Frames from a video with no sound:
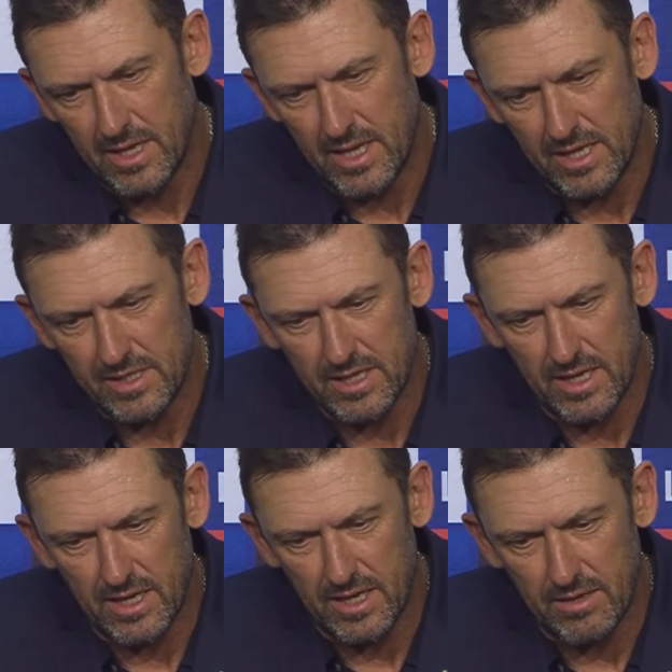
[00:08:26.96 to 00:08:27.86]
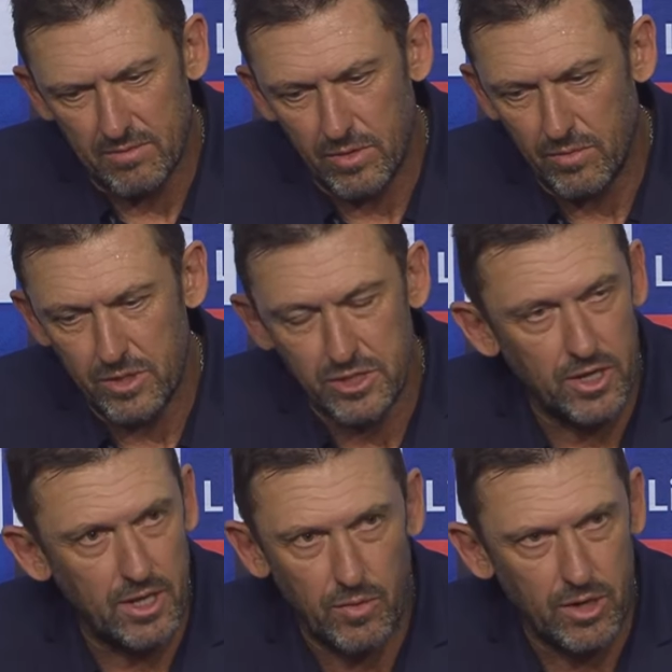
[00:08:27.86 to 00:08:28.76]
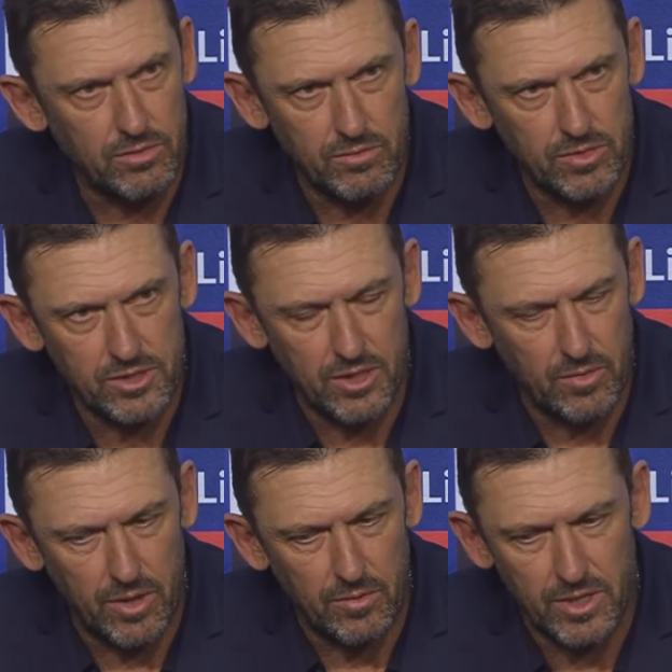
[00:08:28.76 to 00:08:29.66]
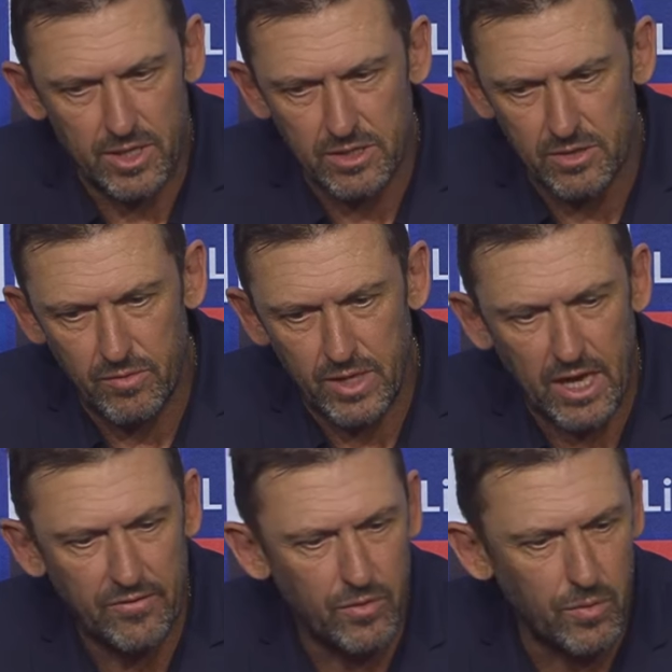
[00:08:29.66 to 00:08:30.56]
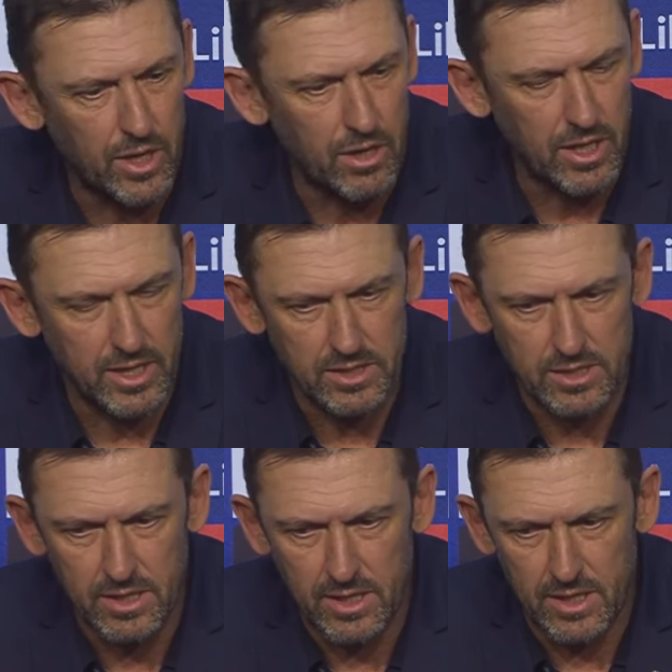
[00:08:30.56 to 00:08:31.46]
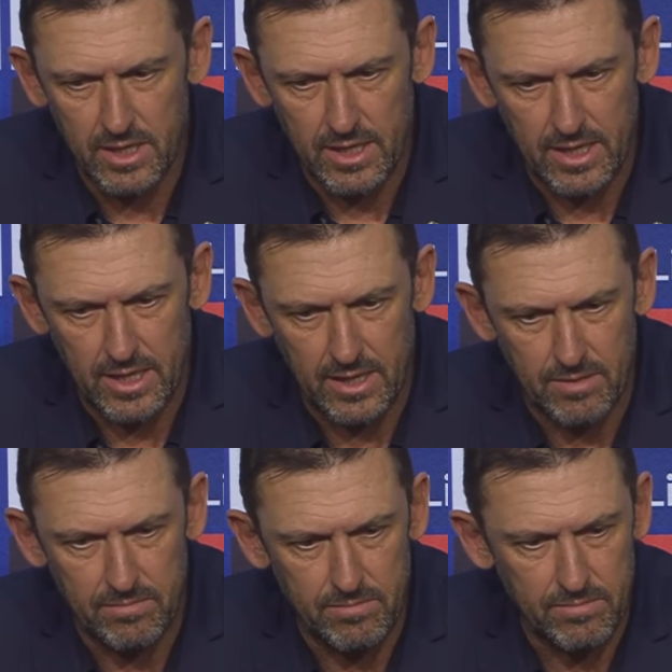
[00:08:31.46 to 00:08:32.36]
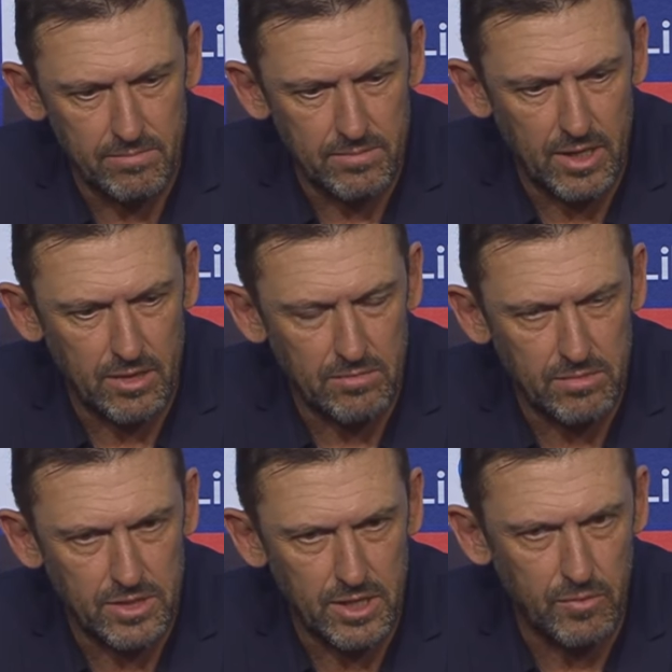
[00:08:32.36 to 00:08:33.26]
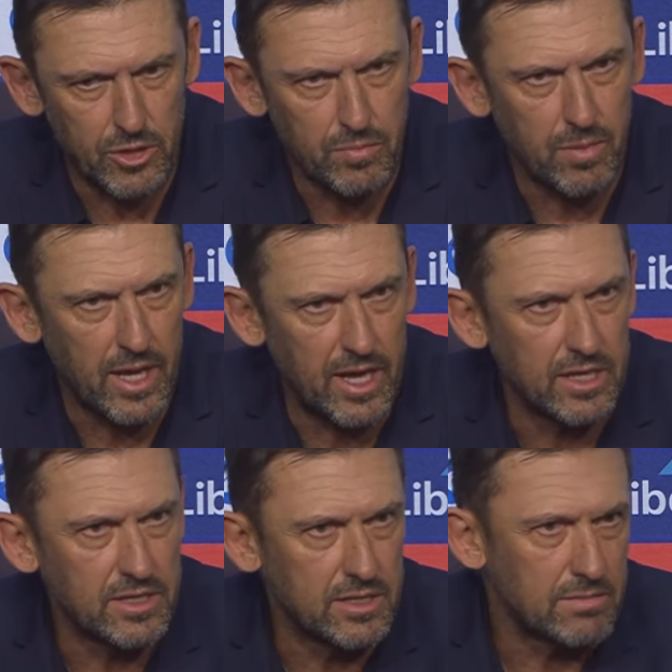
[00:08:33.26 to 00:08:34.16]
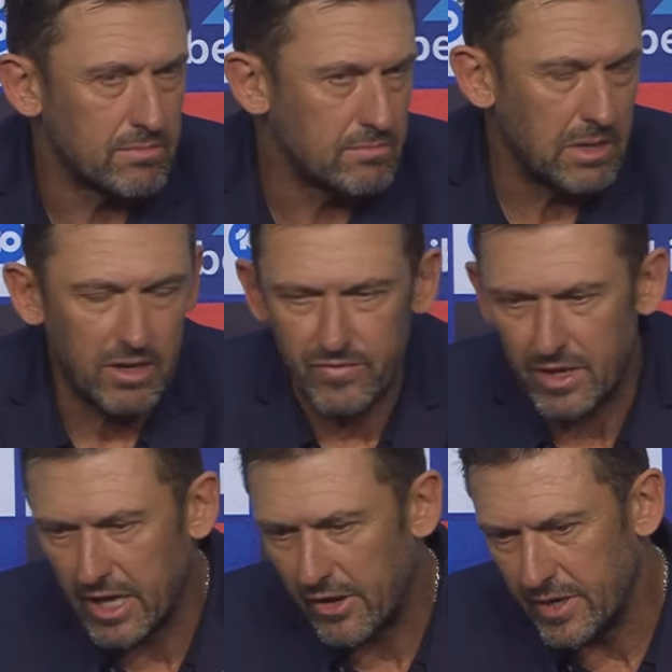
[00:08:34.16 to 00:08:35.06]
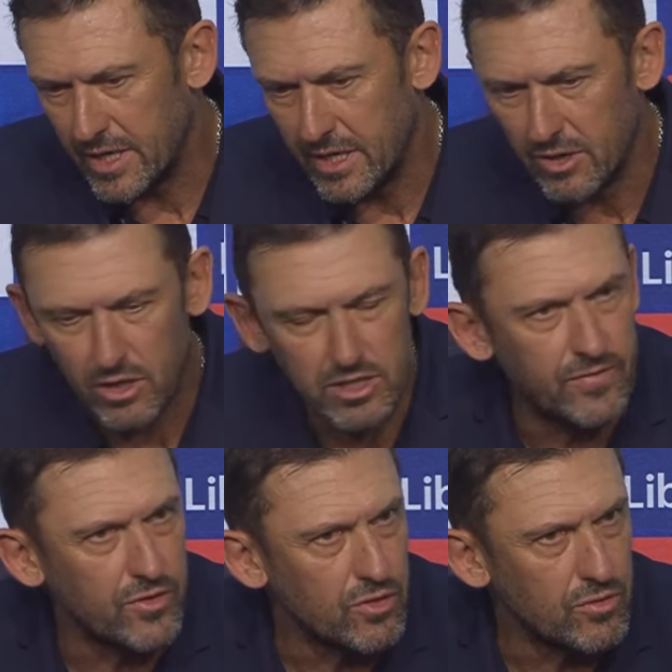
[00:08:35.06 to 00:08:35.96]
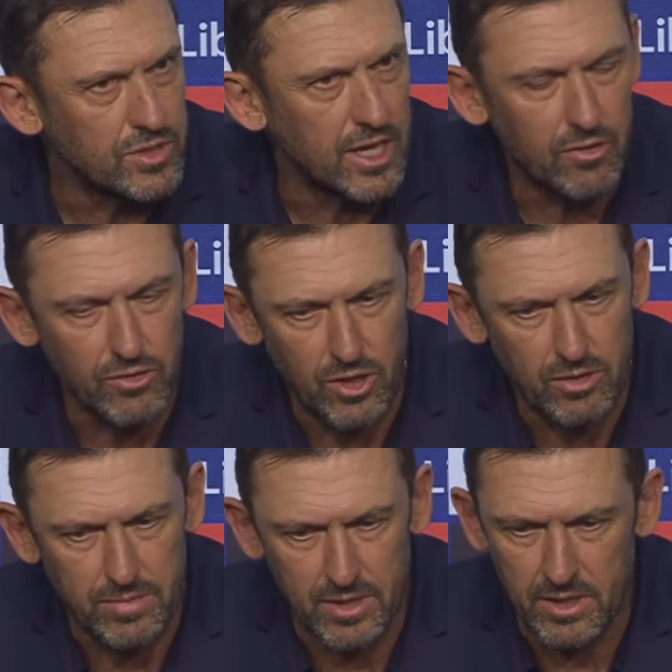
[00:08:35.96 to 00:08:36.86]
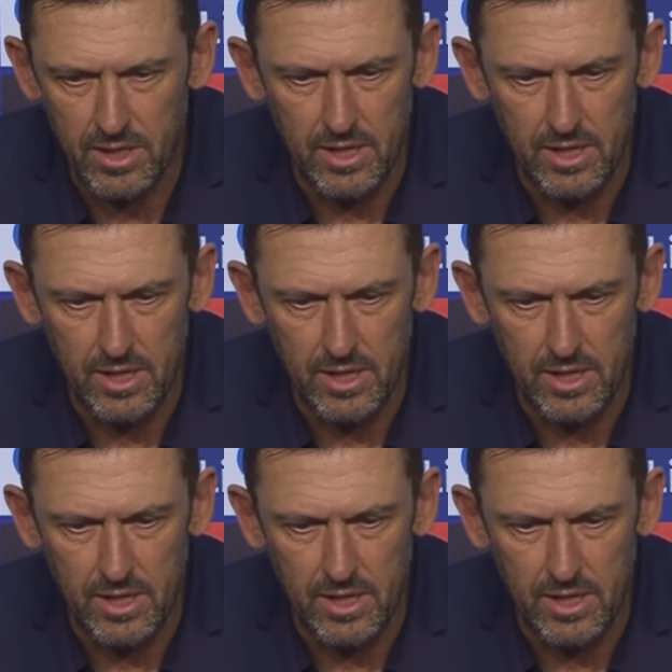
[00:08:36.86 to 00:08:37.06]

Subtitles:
we certainly won't. We certainly won't. We need to recover well and you know, see which players, you know, if they're carrying any knocks for Tuesday or not, but